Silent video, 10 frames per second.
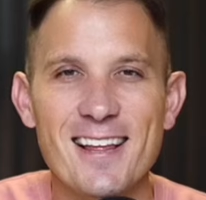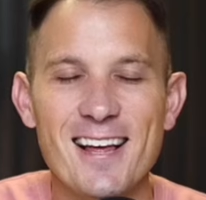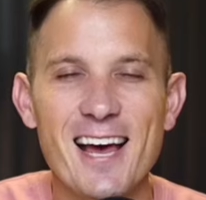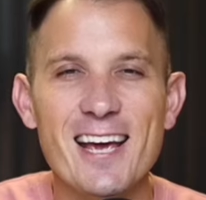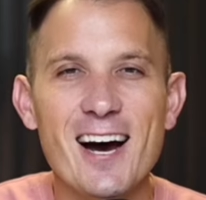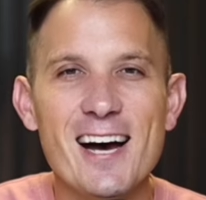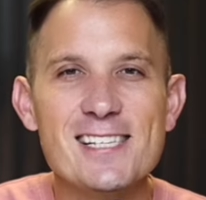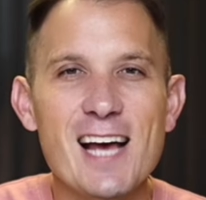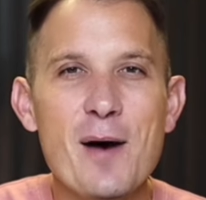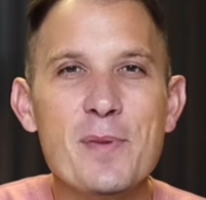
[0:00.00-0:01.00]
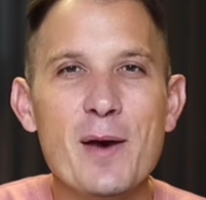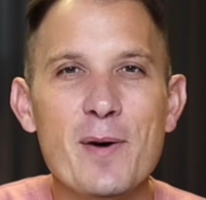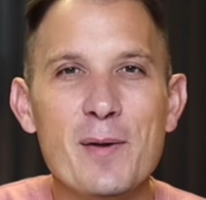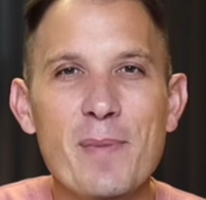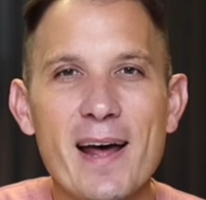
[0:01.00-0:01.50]
Hey guys, I'm
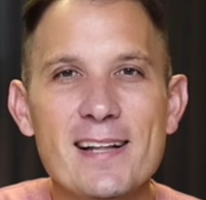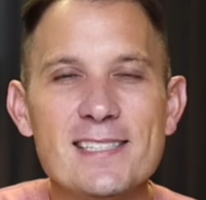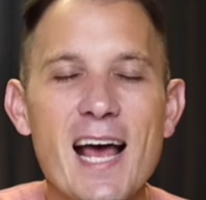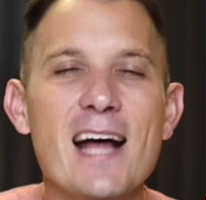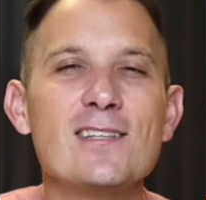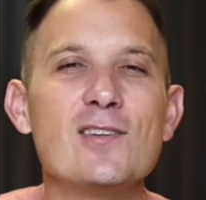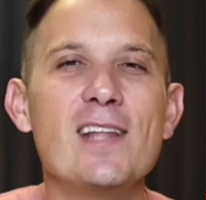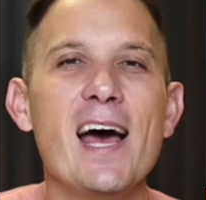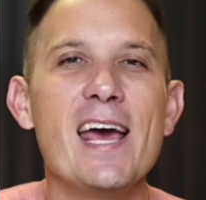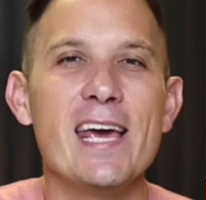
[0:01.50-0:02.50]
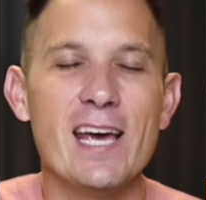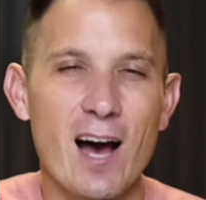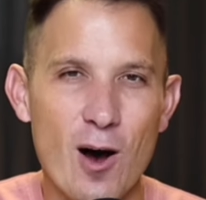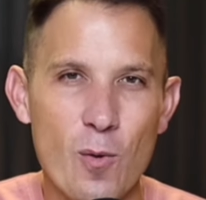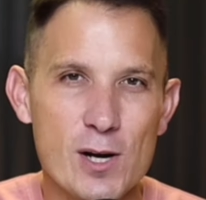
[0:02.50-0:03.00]
Gebhardt Berndt, and today
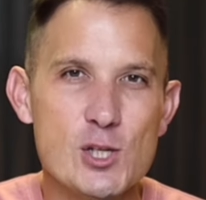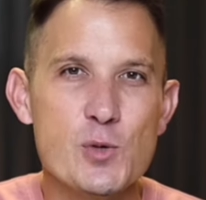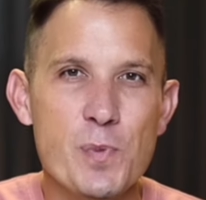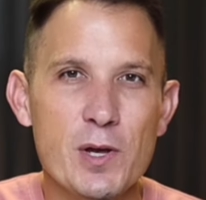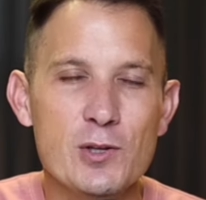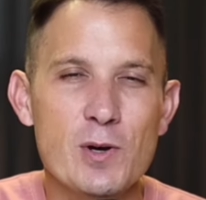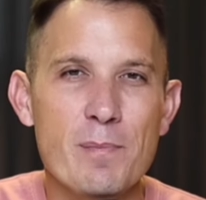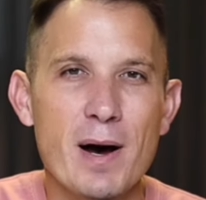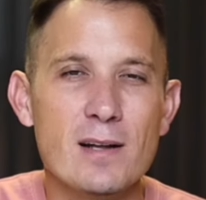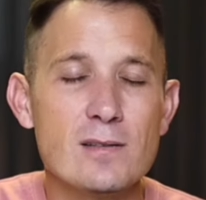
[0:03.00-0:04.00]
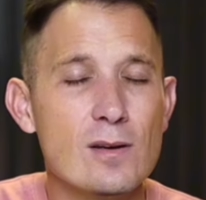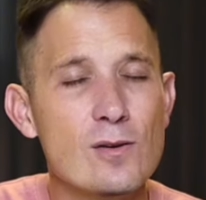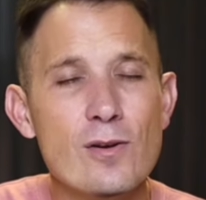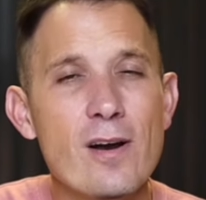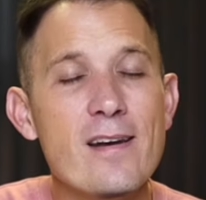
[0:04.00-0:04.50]
I want to speak to you about
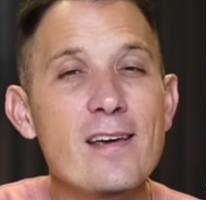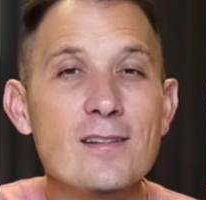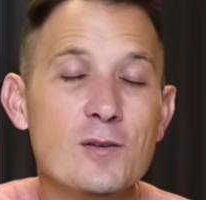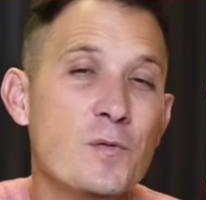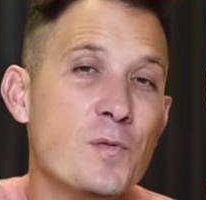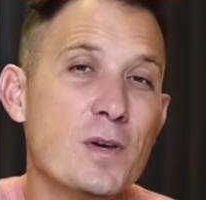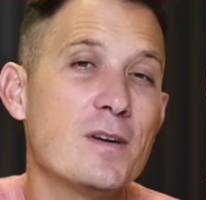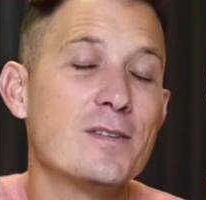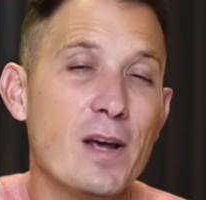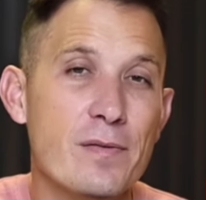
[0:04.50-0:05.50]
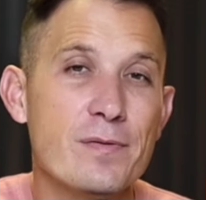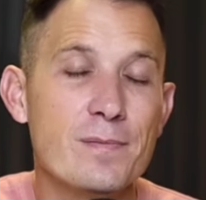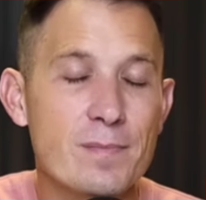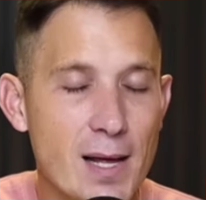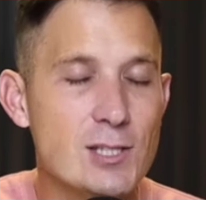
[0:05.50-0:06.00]
you don't need to fear death.
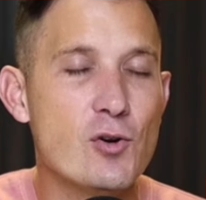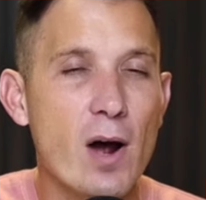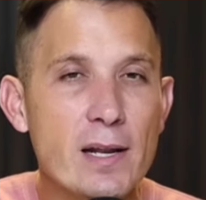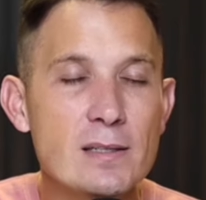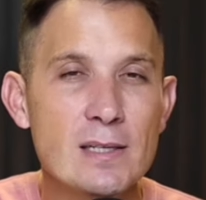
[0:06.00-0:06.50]
That's right.